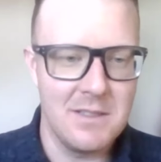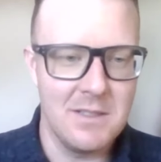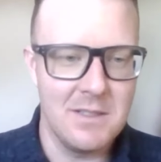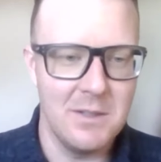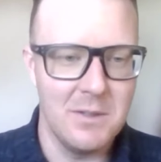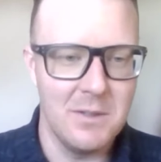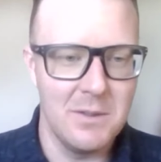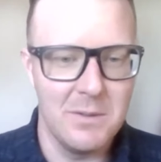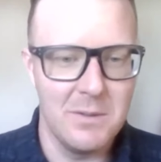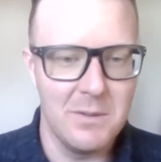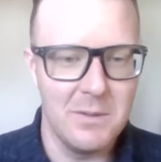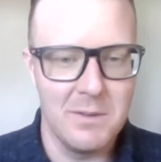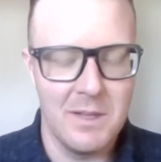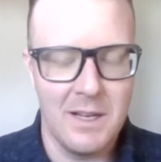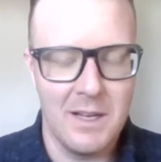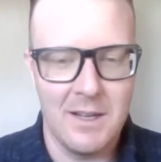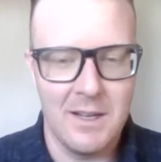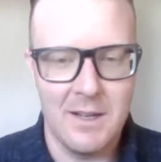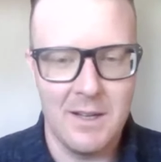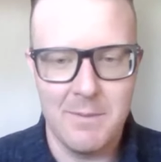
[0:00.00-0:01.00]
to
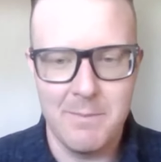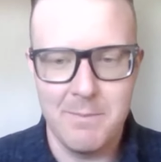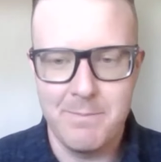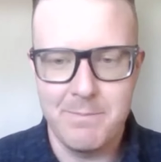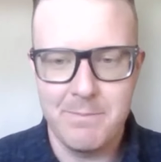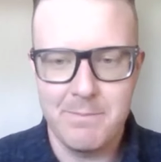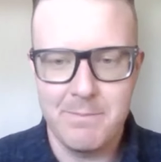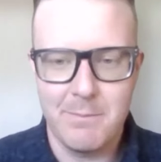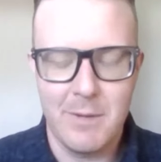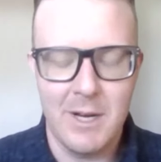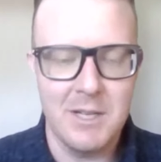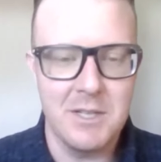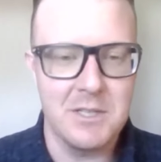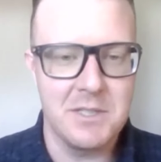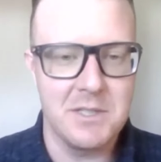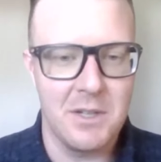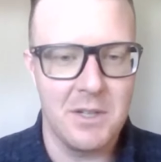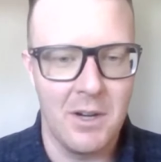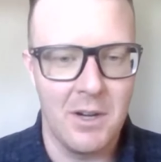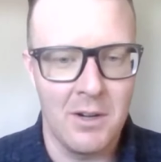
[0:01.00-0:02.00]

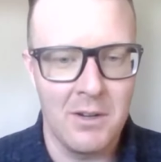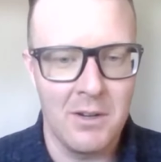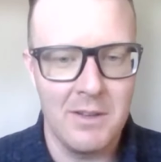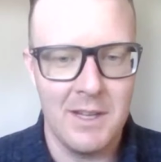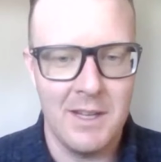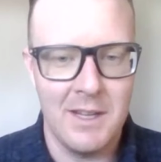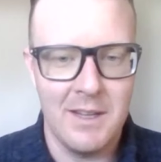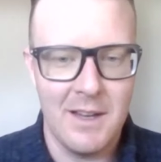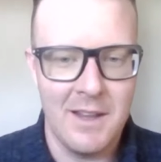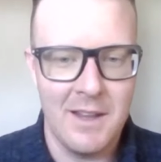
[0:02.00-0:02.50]
register early.